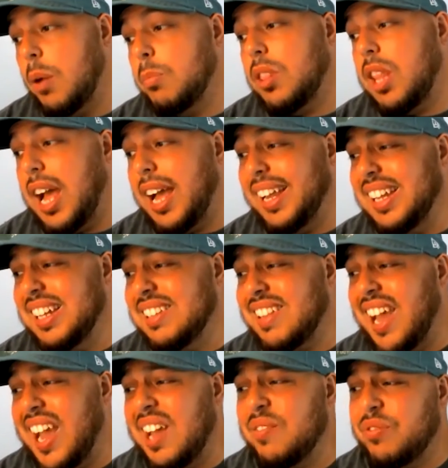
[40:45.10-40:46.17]
Lions
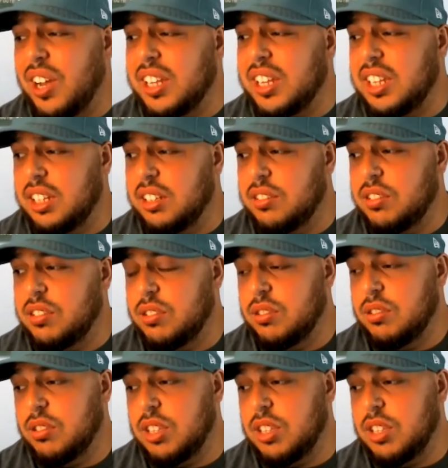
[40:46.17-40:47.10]
at Vikings.